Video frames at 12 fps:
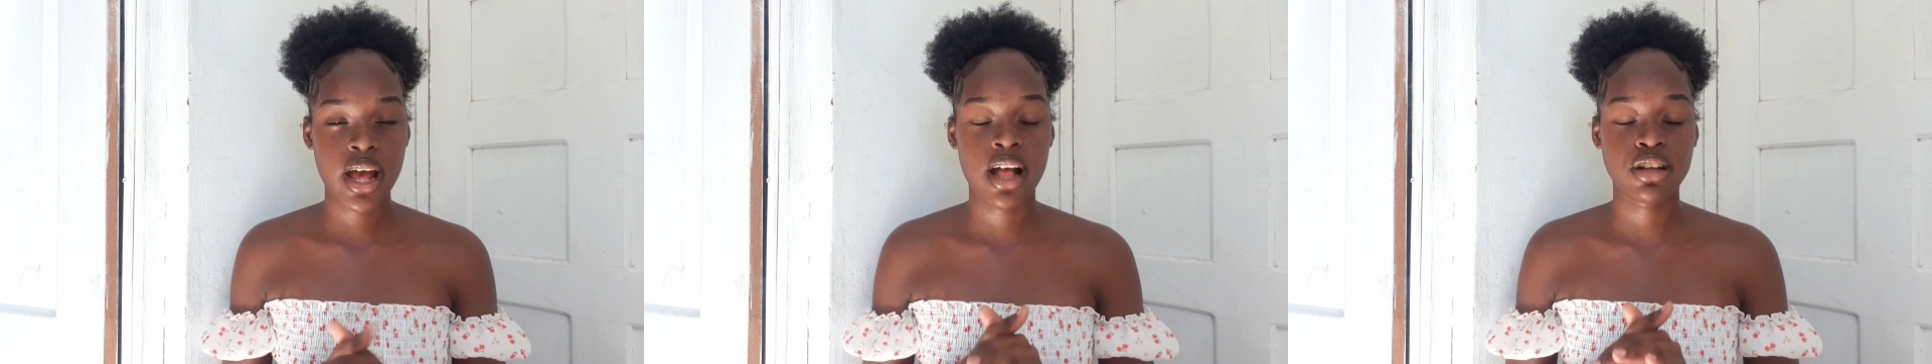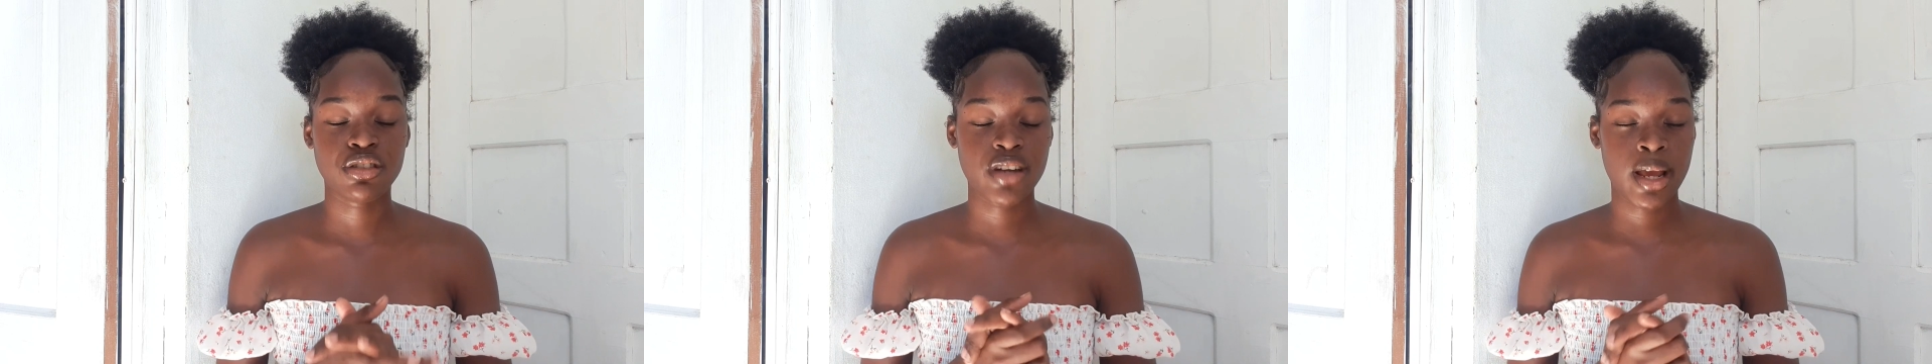
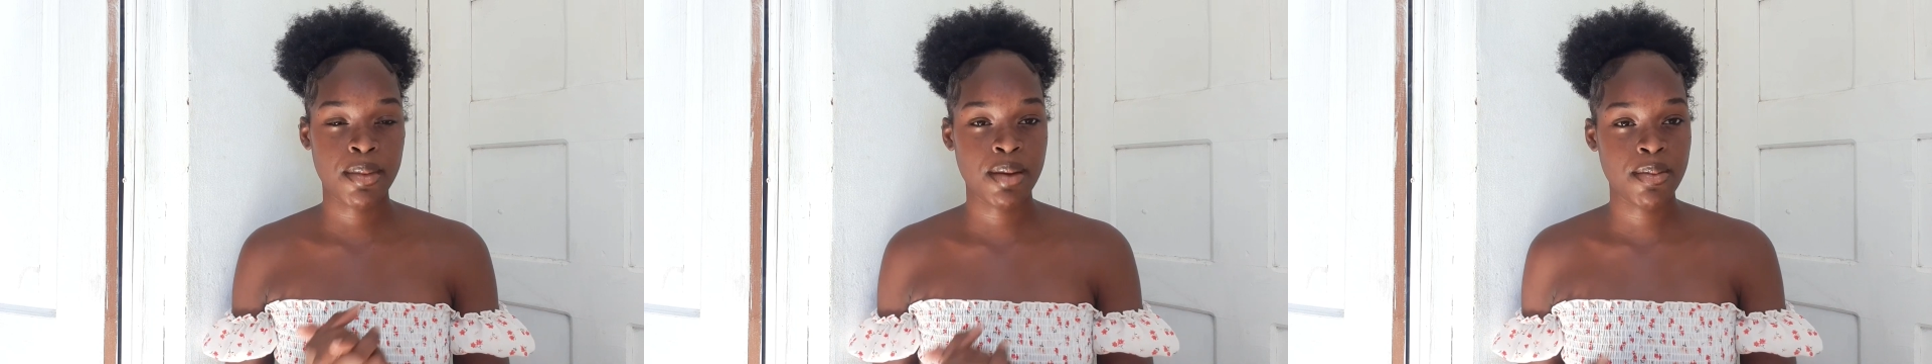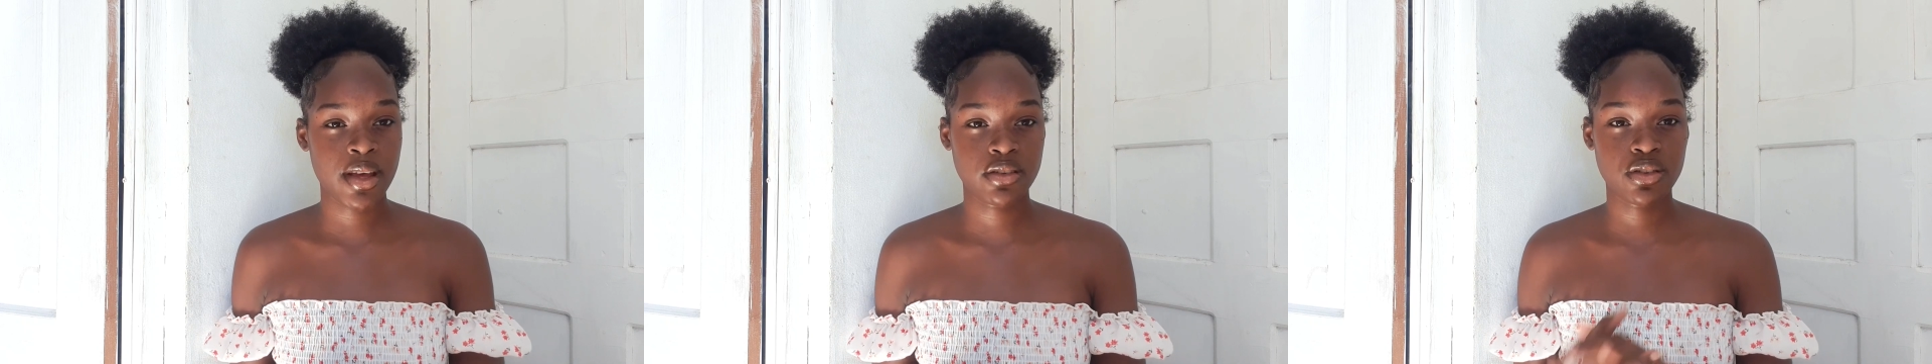I'll try my
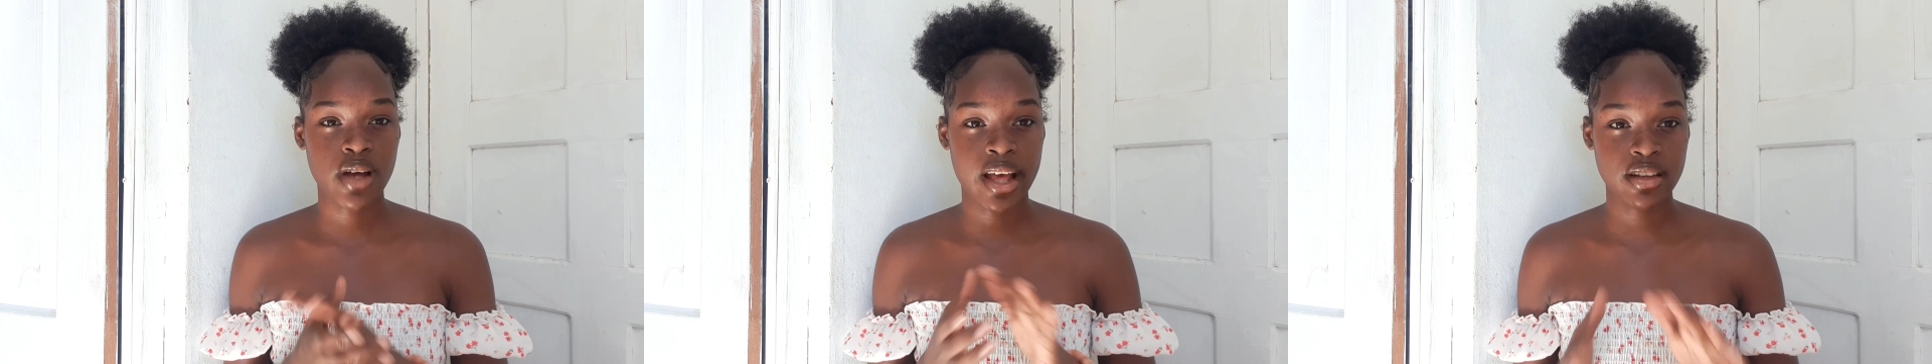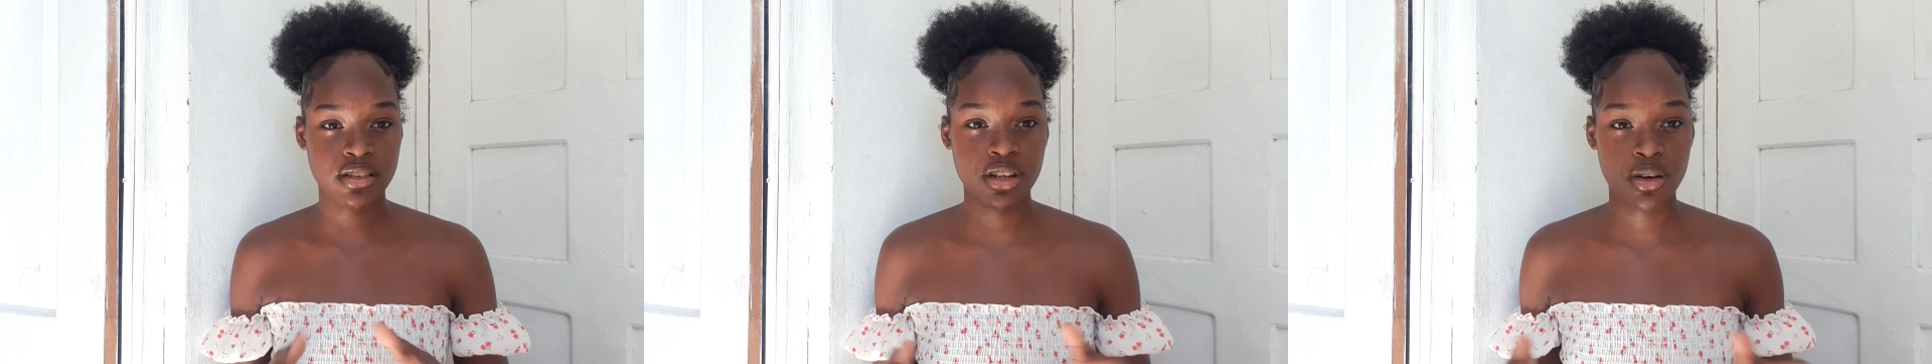best to
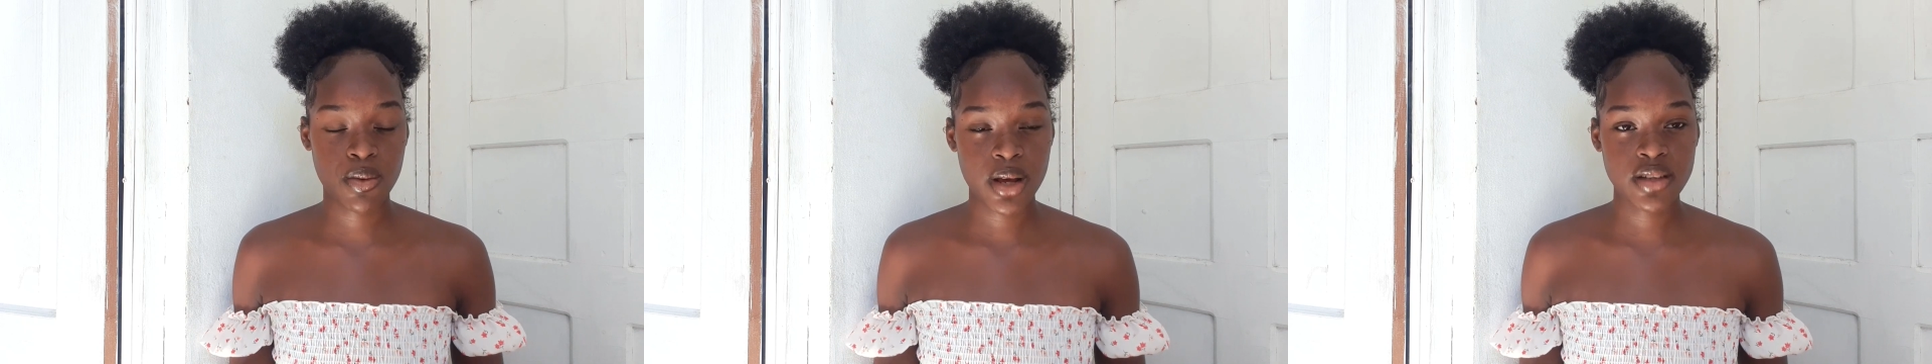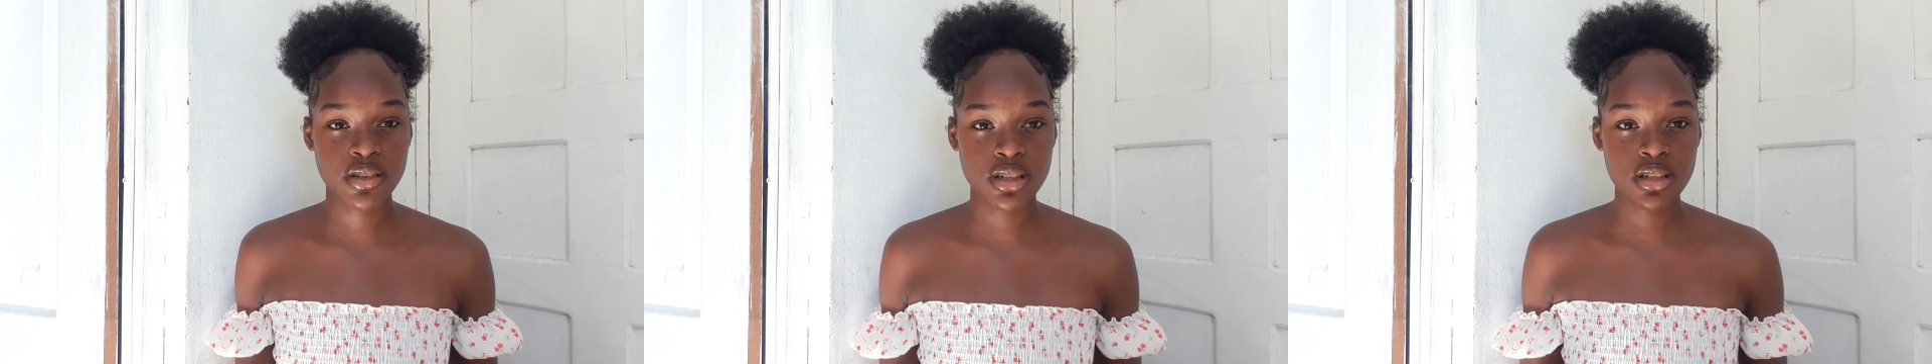answer your
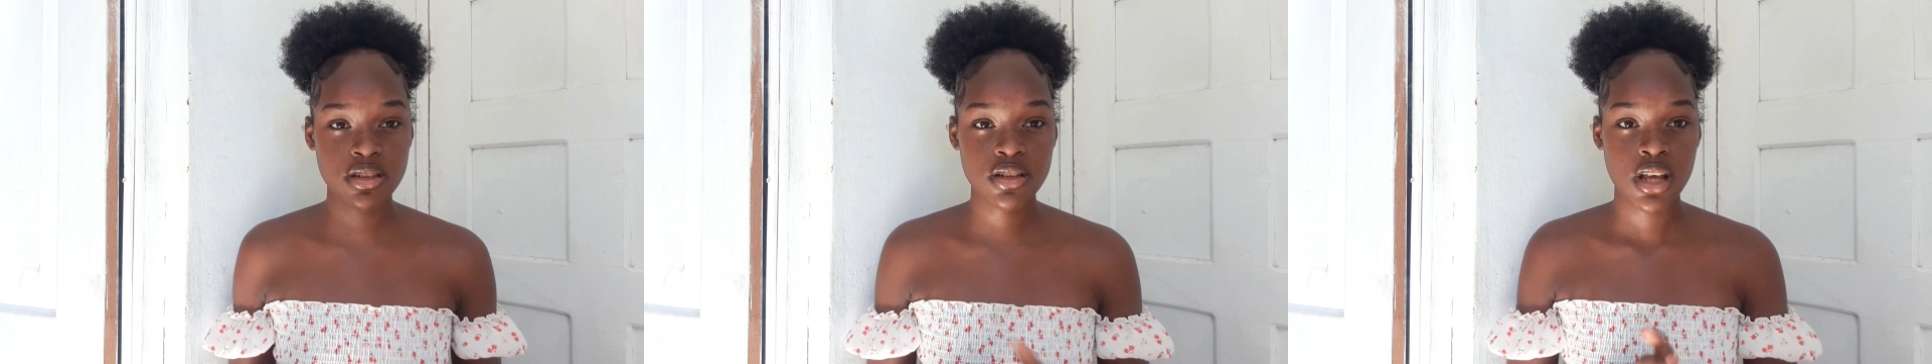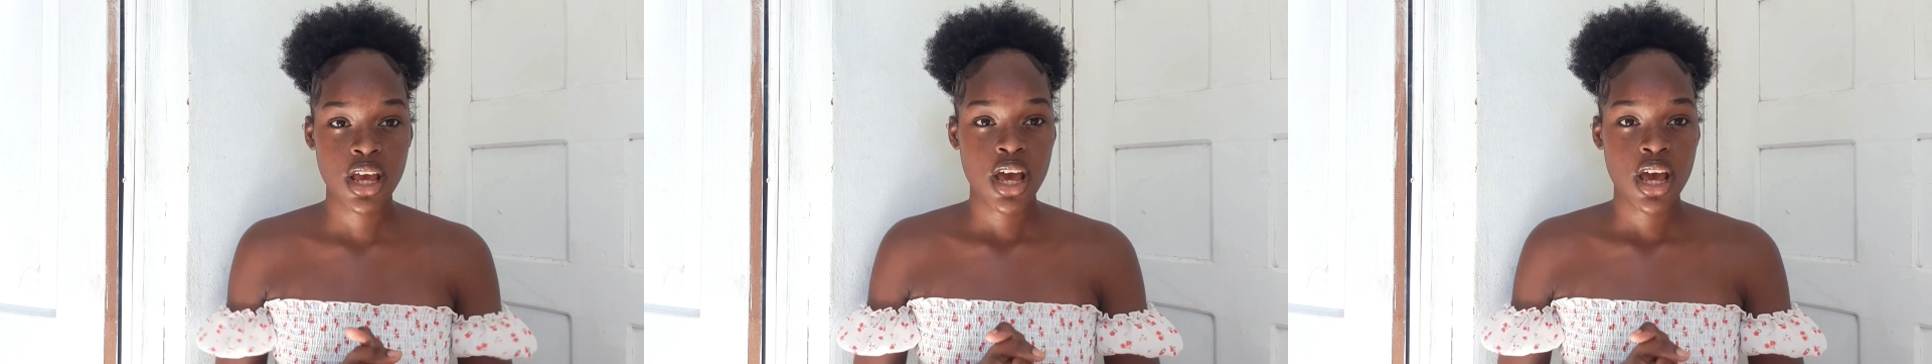questions.